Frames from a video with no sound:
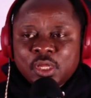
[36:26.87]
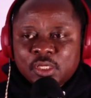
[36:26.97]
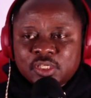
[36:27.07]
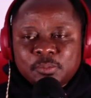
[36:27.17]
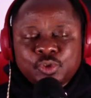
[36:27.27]

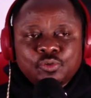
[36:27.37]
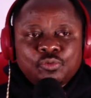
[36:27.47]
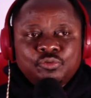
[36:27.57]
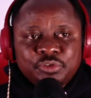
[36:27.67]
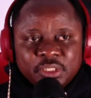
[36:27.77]
some show
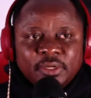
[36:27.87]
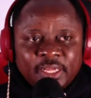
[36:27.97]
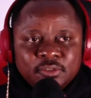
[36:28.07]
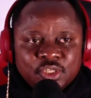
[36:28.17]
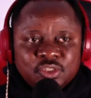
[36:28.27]
real
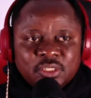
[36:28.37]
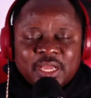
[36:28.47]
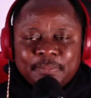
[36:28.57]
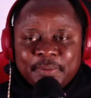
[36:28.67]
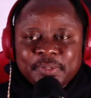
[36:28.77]
educational
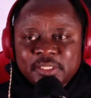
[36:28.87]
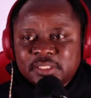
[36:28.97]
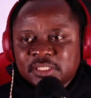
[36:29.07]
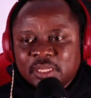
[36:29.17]
capabilities.